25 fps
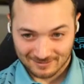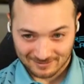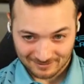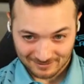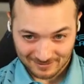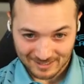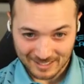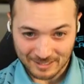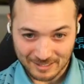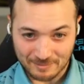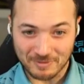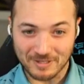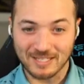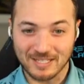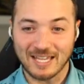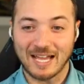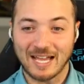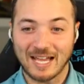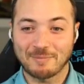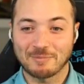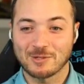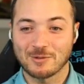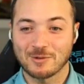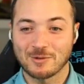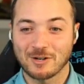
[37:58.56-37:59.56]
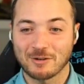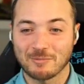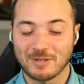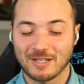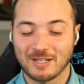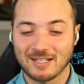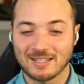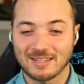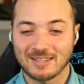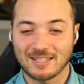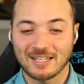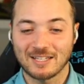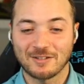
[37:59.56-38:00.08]
Tip of the cap to
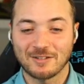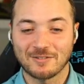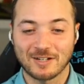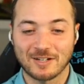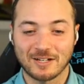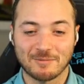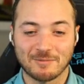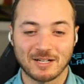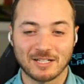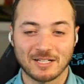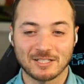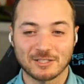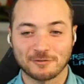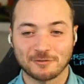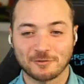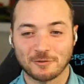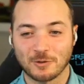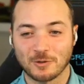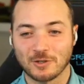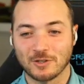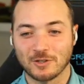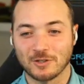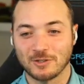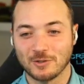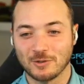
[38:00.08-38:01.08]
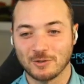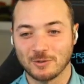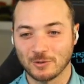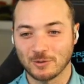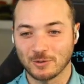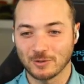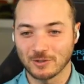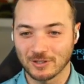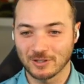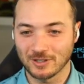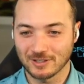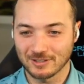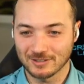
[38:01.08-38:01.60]
Armina. Thank you very much for
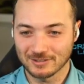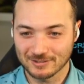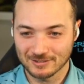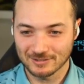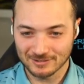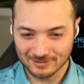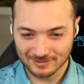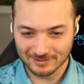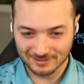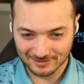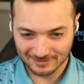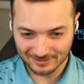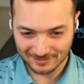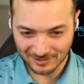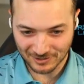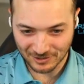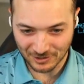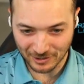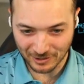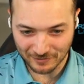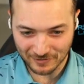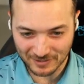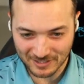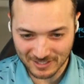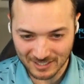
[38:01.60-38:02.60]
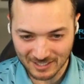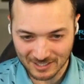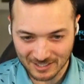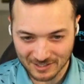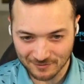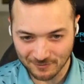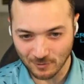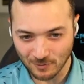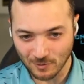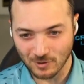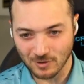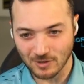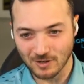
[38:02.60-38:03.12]
your services
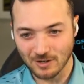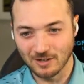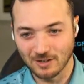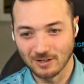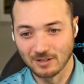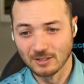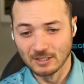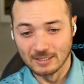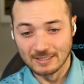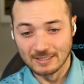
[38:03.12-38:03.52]
for